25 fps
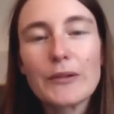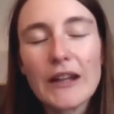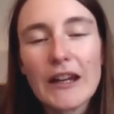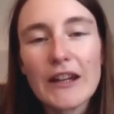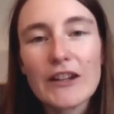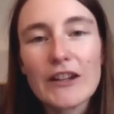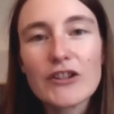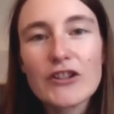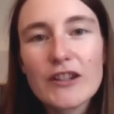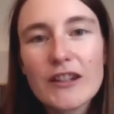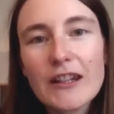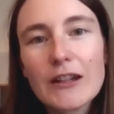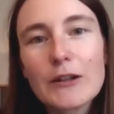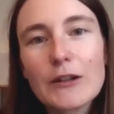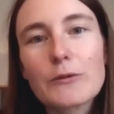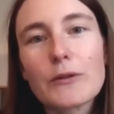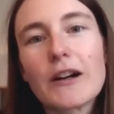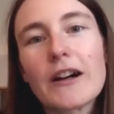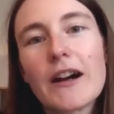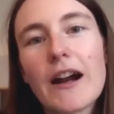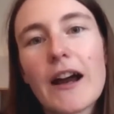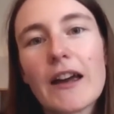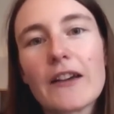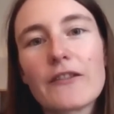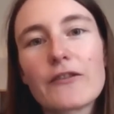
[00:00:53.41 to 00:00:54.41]
PhD,
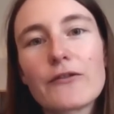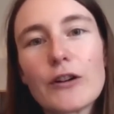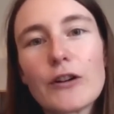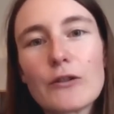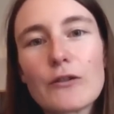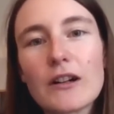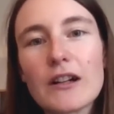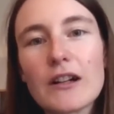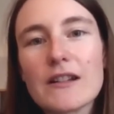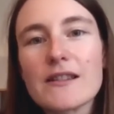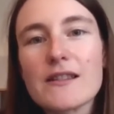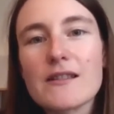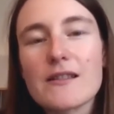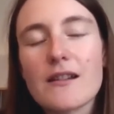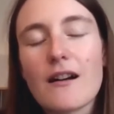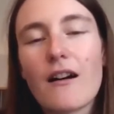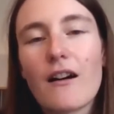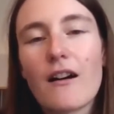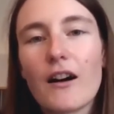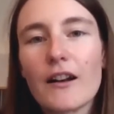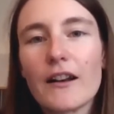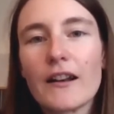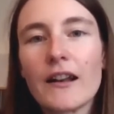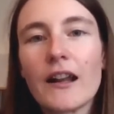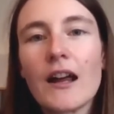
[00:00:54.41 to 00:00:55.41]
where I focus
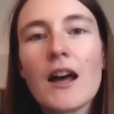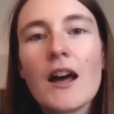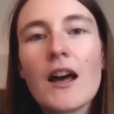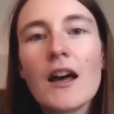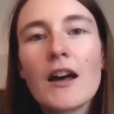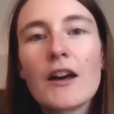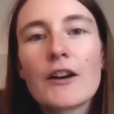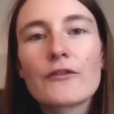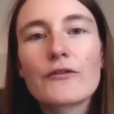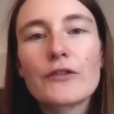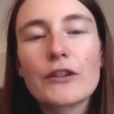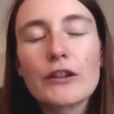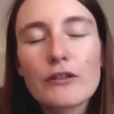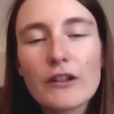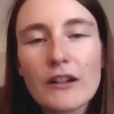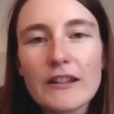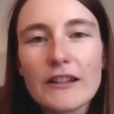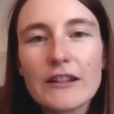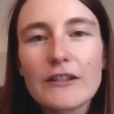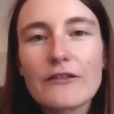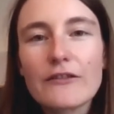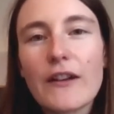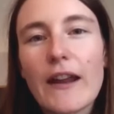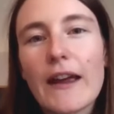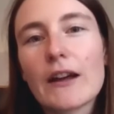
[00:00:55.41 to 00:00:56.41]
on
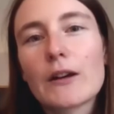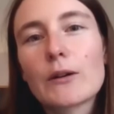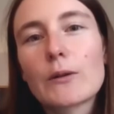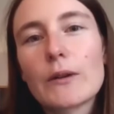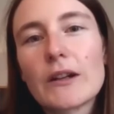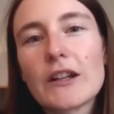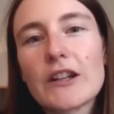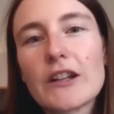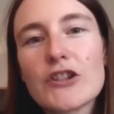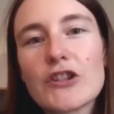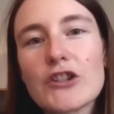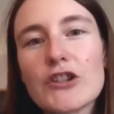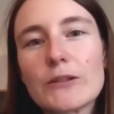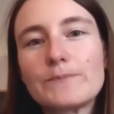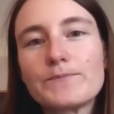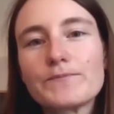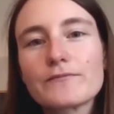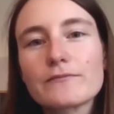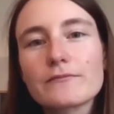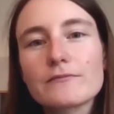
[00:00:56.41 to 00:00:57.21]
figurative language,